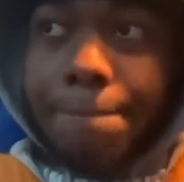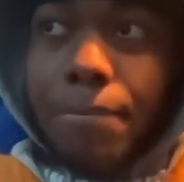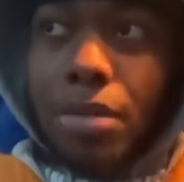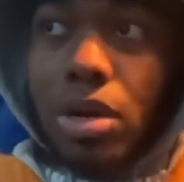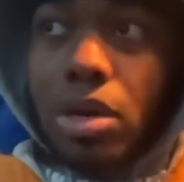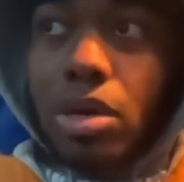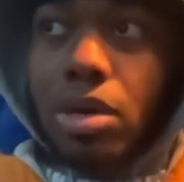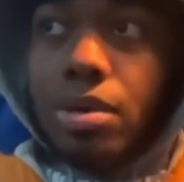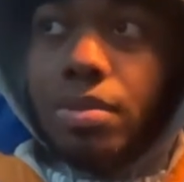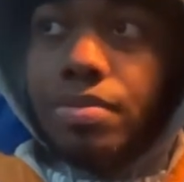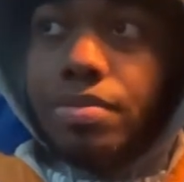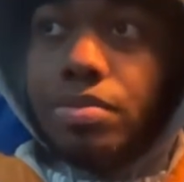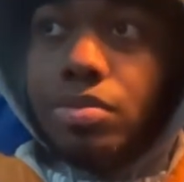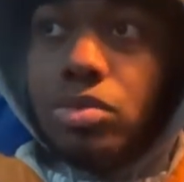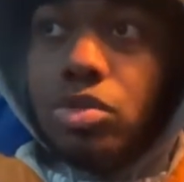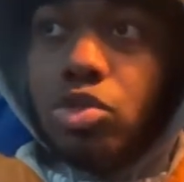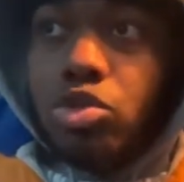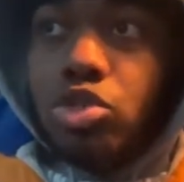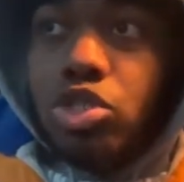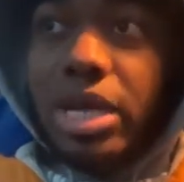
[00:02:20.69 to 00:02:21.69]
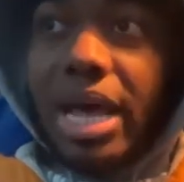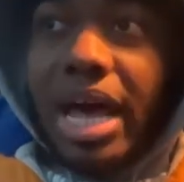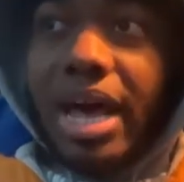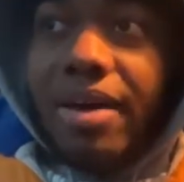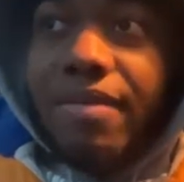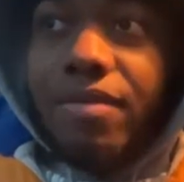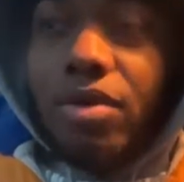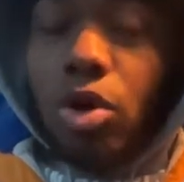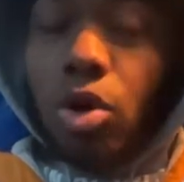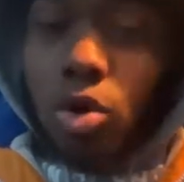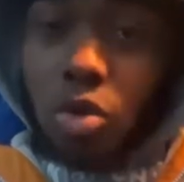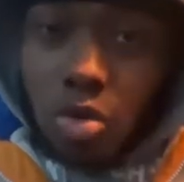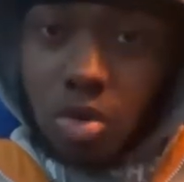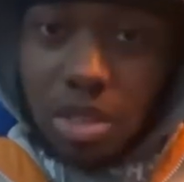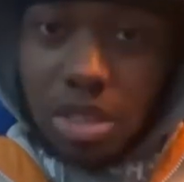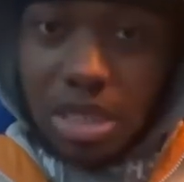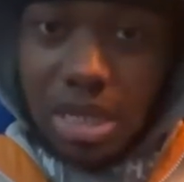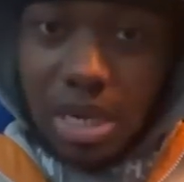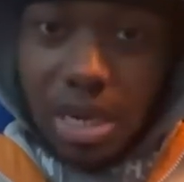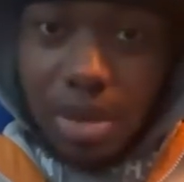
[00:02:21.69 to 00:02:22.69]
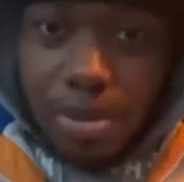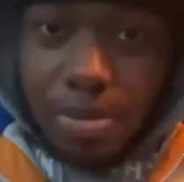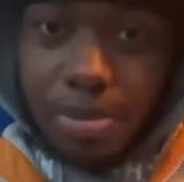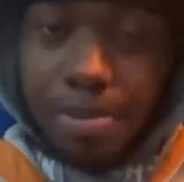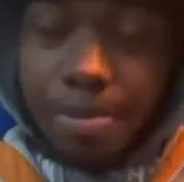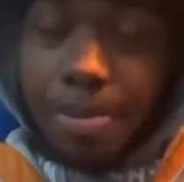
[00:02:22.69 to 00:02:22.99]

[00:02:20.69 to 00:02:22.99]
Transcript: Um you should have goals set up